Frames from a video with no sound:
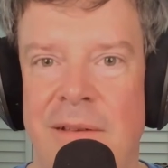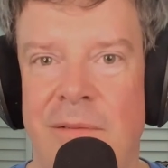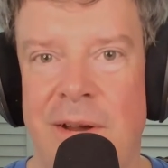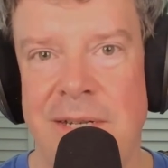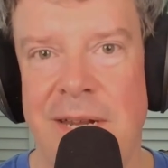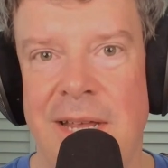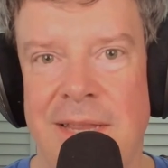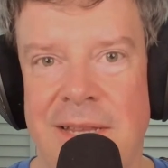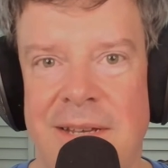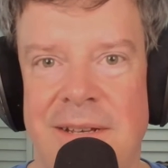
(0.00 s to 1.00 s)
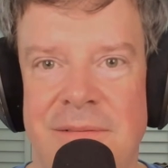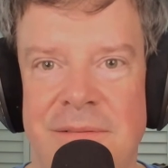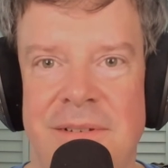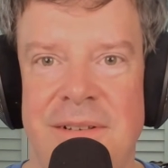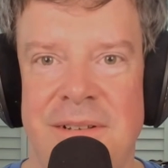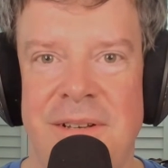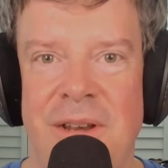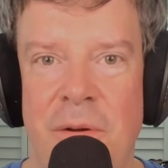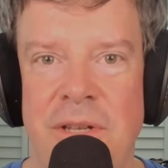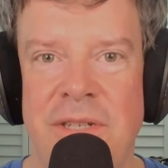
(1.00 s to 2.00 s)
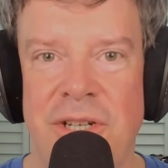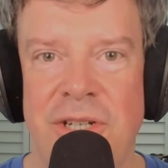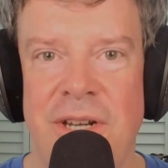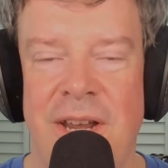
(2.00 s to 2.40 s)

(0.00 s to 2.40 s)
why don't you get the no decision